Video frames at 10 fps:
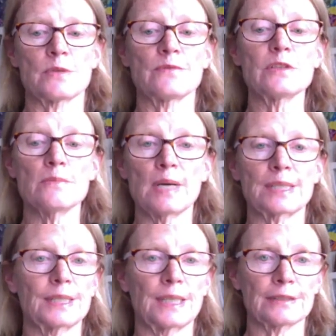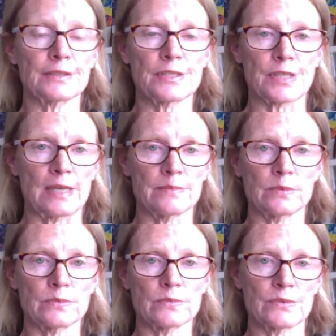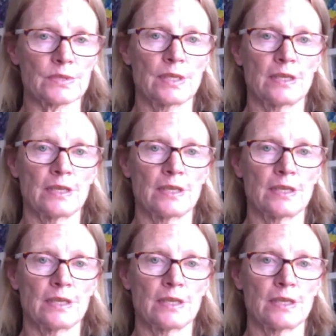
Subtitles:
So if you're mucking out the stables,